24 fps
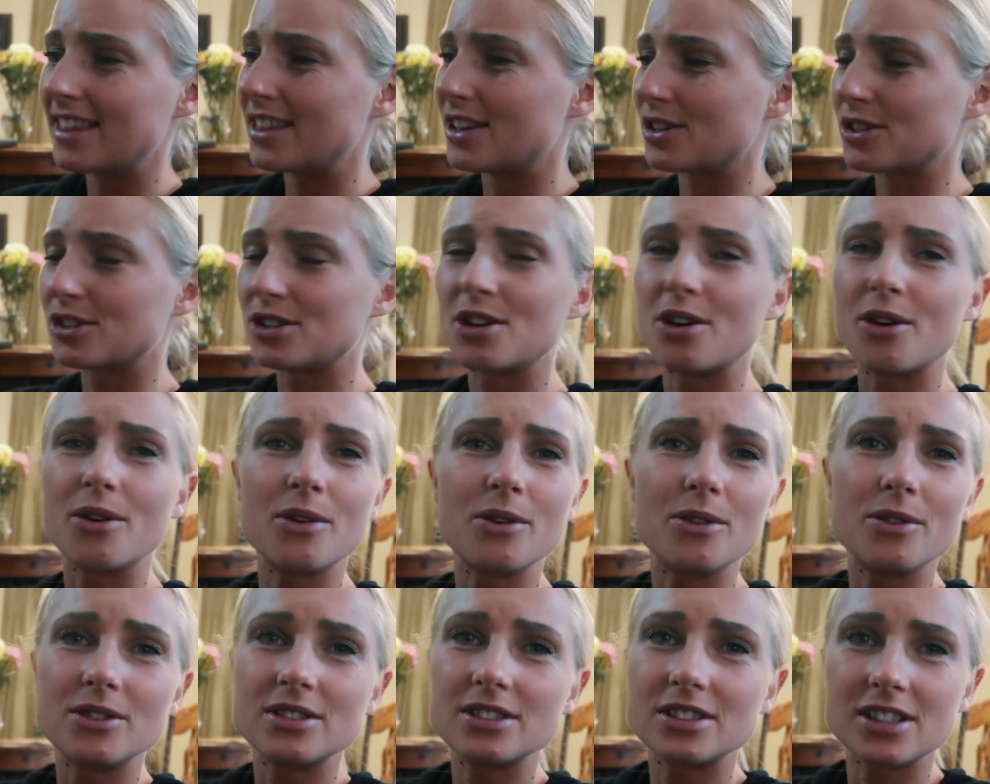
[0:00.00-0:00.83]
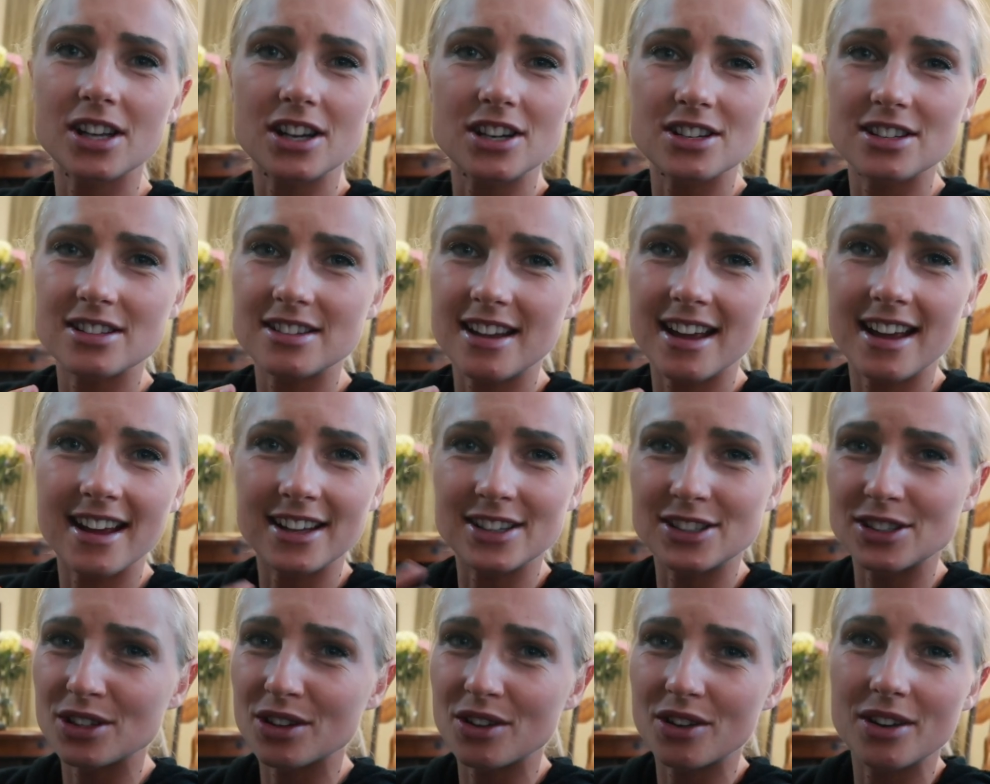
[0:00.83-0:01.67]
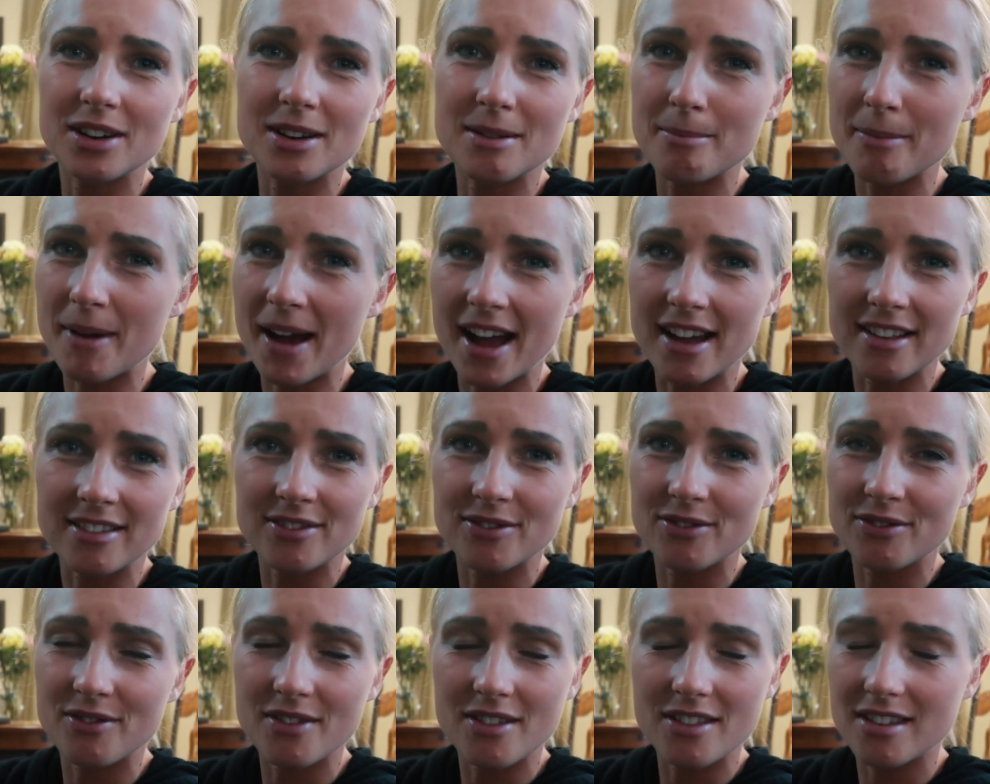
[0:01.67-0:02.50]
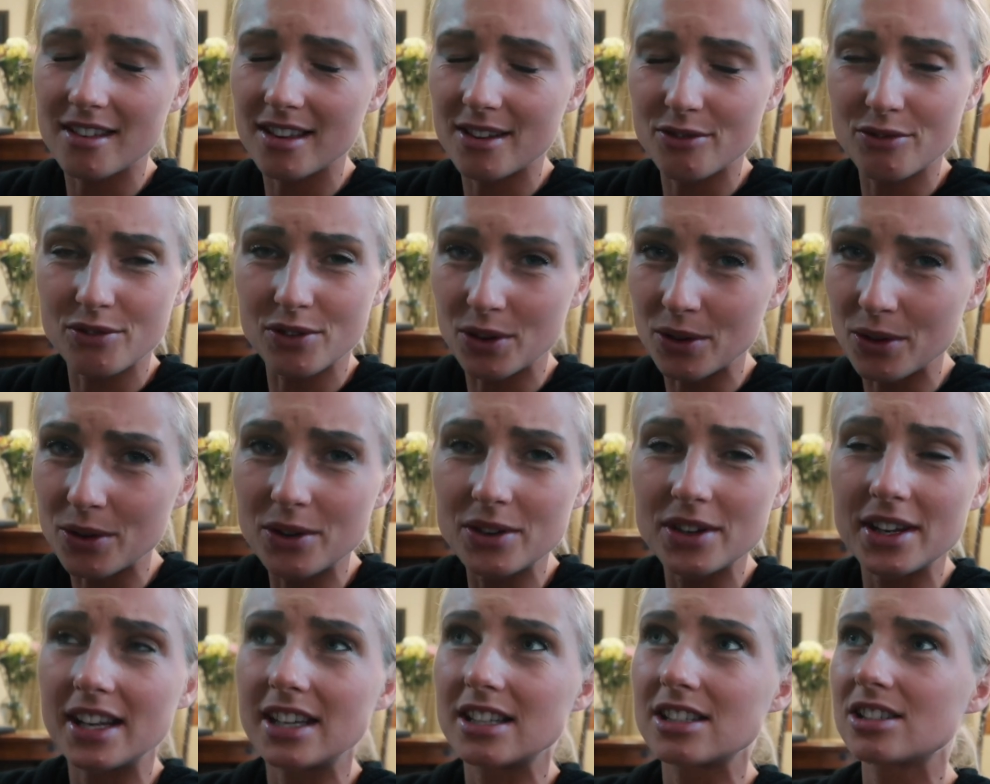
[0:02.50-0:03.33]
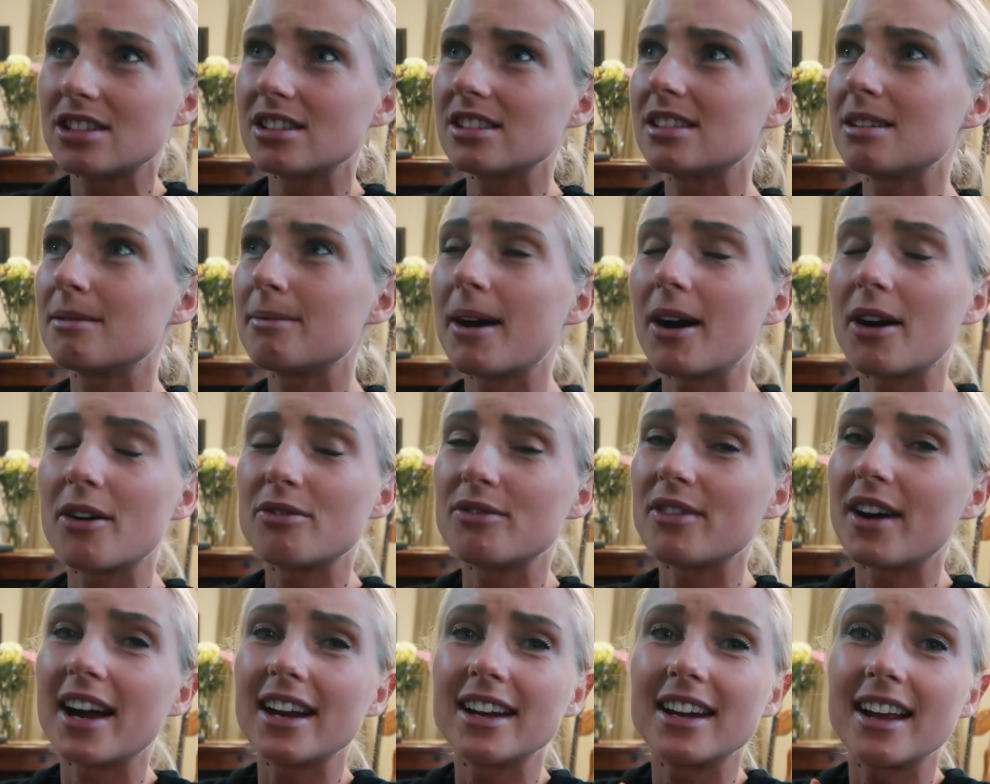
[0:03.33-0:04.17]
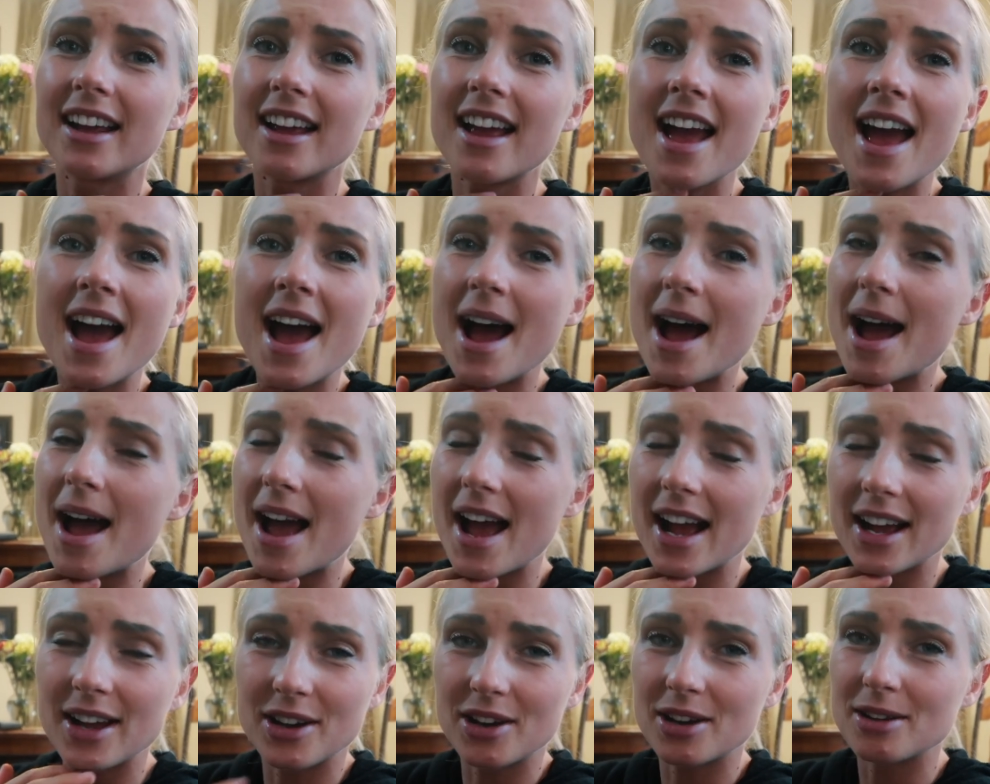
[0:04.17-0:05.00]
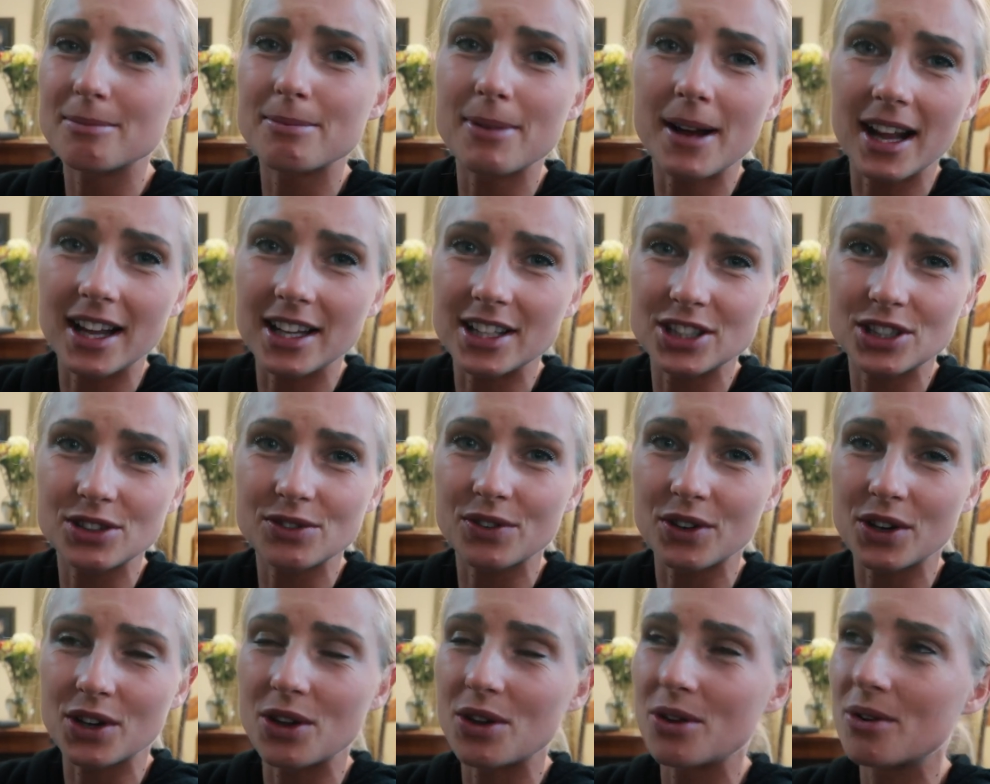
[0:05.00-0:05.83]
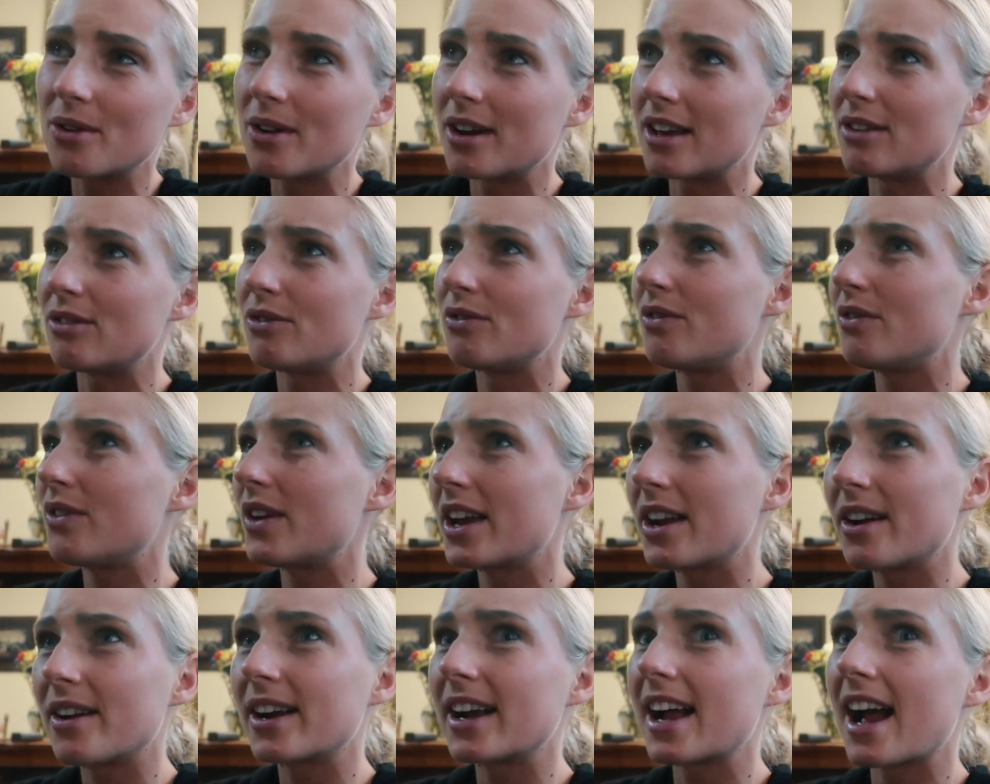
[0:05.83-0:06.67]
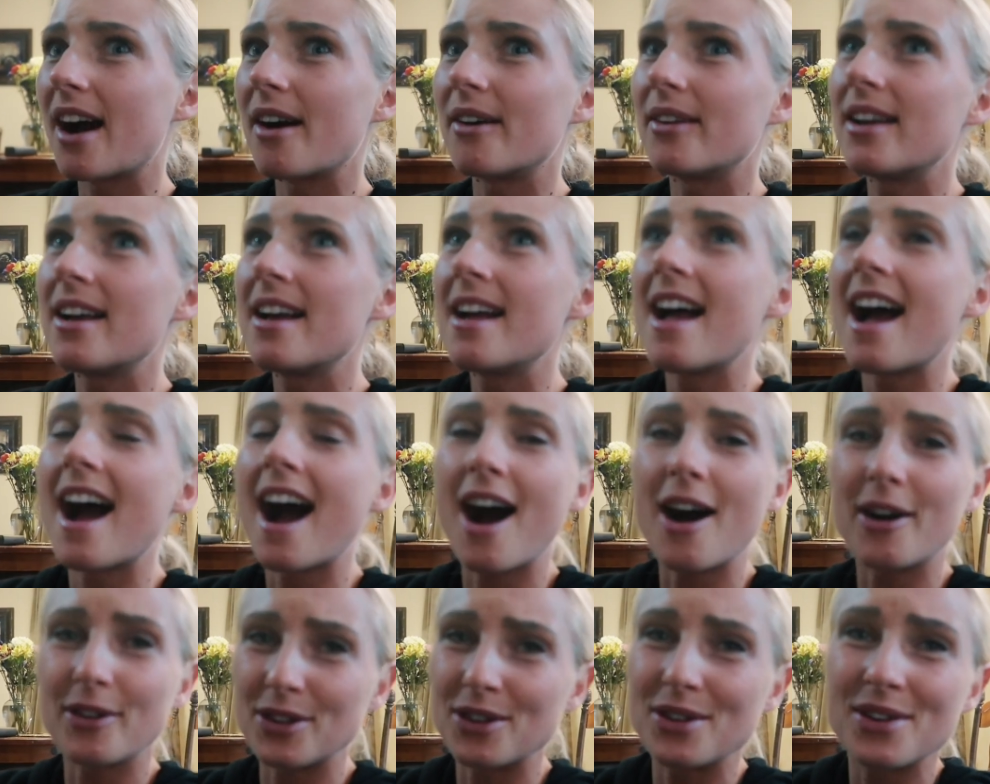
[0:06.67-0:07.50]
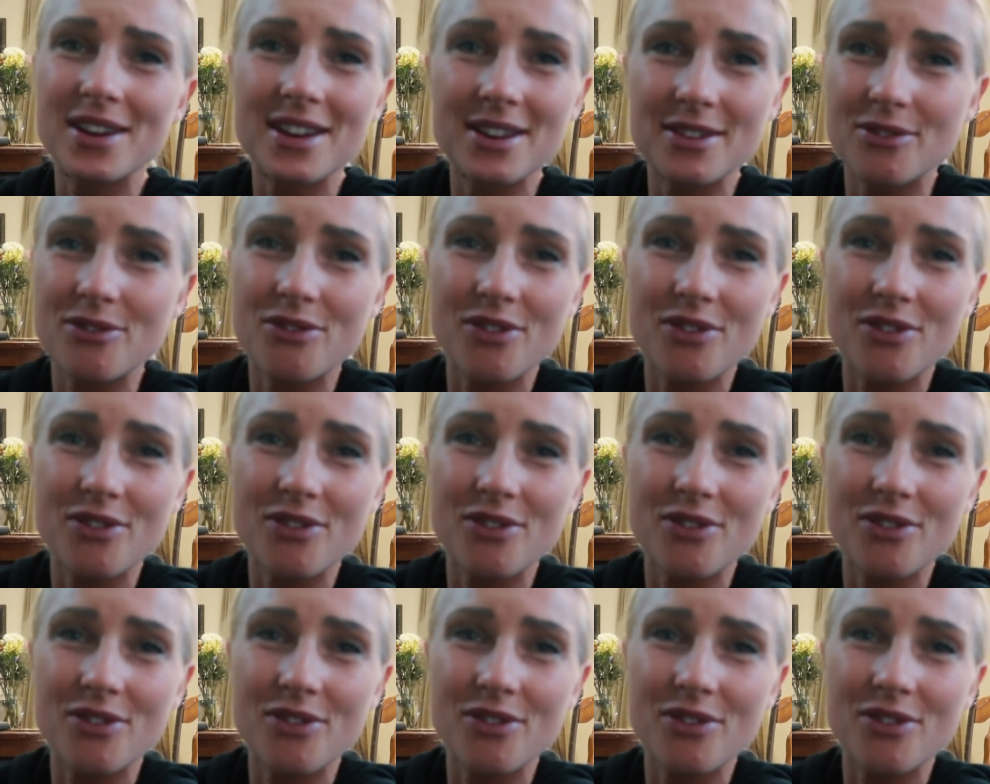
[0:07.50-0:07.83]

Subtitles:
There's no such thing as good and bad food. It's just about finding a good balance for you and figuring out how you can